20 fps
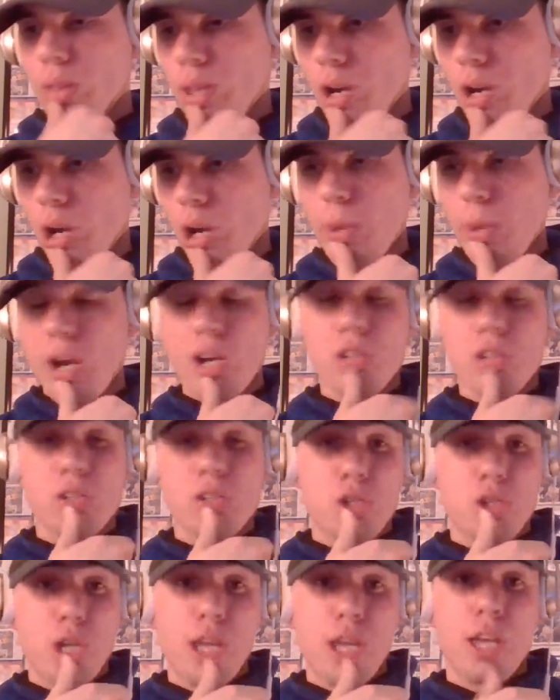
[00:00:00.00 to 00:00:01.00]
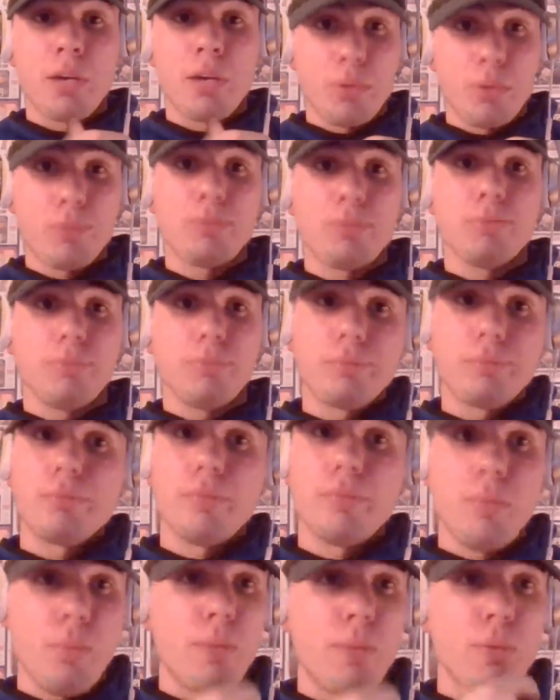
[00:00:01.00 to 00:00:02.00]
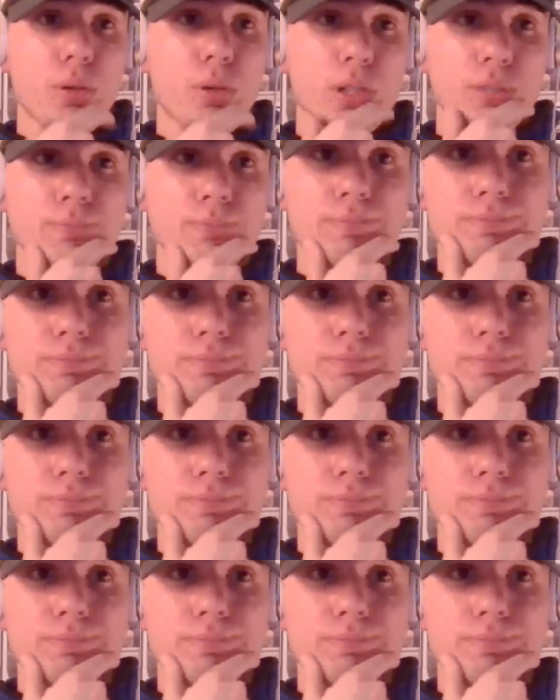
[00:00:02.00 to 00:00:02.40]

Eric Berry's a champ in my book.